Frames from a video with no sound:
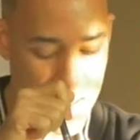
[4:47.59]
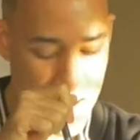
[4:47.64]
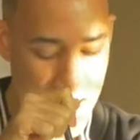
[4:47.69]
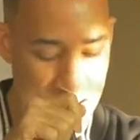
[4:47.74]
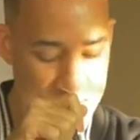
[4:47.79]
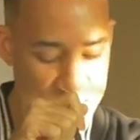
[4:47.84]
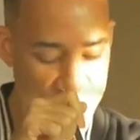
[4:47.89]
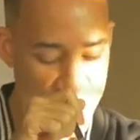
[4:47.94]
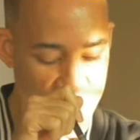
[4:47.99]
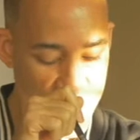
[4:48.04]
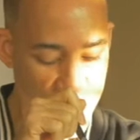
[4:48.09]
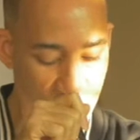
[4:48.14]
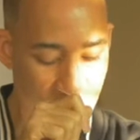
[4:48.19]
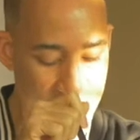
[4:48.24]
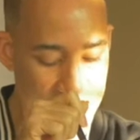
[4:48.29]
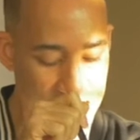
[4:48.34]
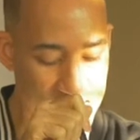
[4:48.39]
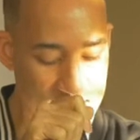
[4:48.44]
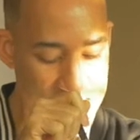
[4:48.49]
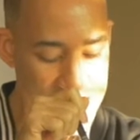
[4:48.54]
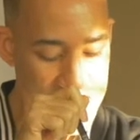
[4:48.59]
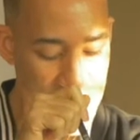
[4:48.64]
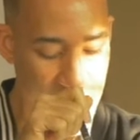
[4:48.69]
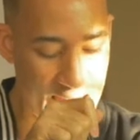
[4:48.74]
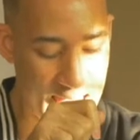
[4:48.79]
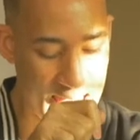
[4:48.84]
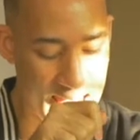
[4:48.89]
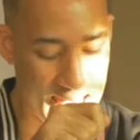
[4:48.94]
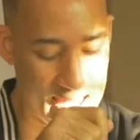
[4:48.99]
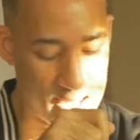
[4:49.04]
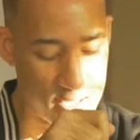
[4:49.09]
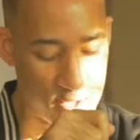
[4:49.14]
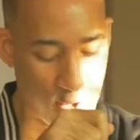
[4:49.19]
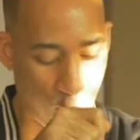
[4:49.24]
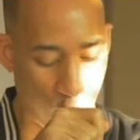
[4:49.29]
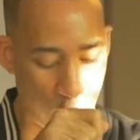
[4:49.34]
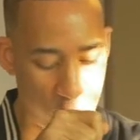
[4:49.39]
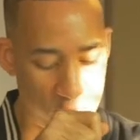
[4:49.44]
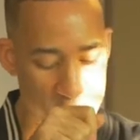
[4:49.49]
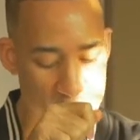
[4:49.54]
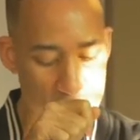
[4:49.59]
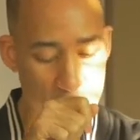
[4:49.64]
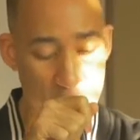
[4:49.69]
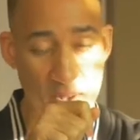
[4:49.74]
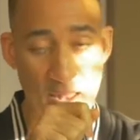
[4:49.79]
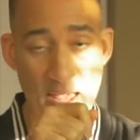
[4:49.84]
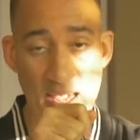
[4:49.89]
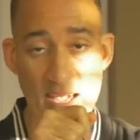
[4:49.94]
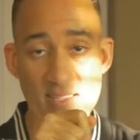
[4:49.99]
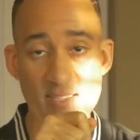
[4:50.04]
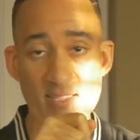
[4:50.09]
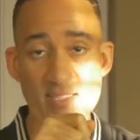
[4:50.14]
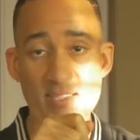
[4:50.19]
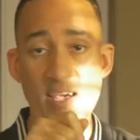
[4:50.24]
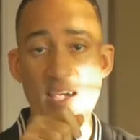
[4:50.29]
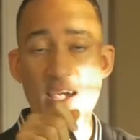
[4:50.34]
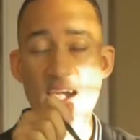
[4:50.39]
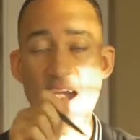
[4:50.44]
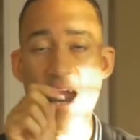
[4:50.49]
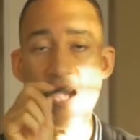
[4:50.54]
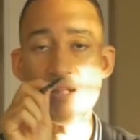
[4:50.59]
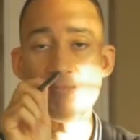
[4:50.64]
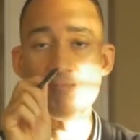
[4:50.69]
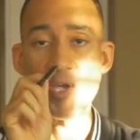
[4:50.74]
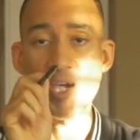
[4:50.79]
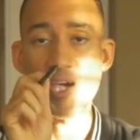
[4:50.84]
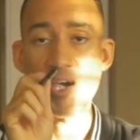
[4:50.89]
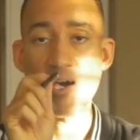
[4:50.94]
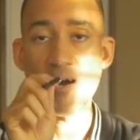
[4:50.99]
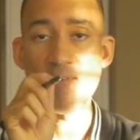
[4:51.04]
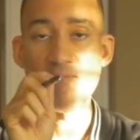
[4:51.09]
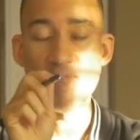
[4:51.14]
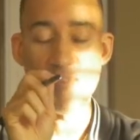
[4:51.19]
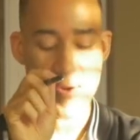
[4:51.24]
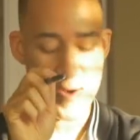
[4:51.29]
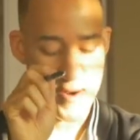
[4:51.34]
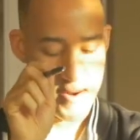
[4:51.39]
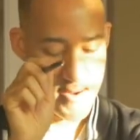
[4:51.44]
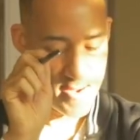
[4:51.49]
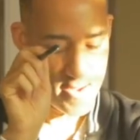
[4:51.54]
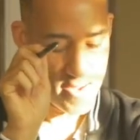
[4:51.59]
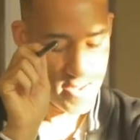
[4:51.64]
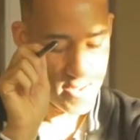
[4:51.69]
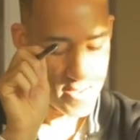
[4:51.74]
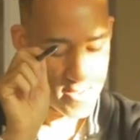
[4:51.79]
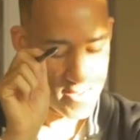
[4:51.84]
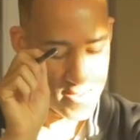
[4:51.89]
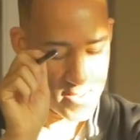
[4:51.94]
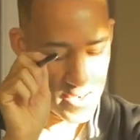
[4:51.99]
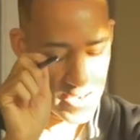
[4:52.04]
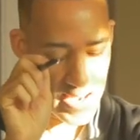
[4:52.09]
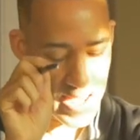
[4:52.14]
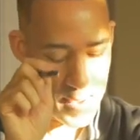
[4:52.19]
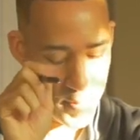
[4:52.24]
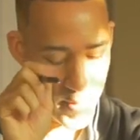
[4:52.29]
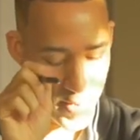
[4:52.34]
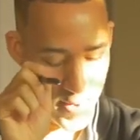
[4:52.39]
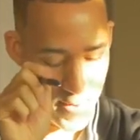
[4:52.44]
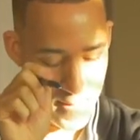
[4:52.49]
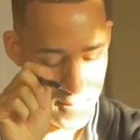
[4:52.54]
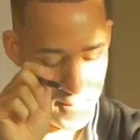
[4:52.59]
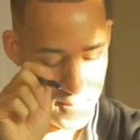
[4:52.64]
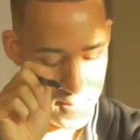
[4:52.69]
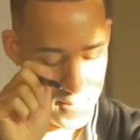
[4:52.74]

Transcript: and strike his hand over the place and recover the leper.